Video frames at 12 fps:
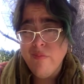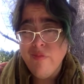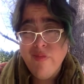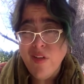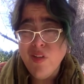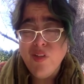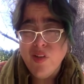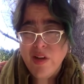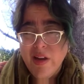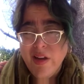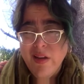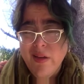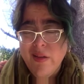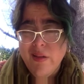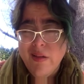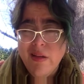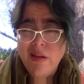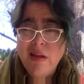functioning,
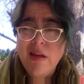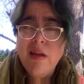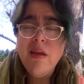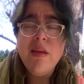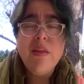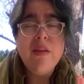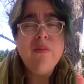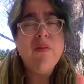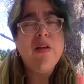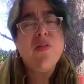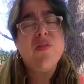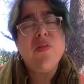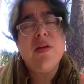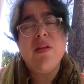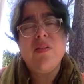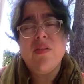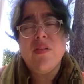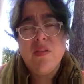then what you're doing
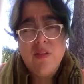is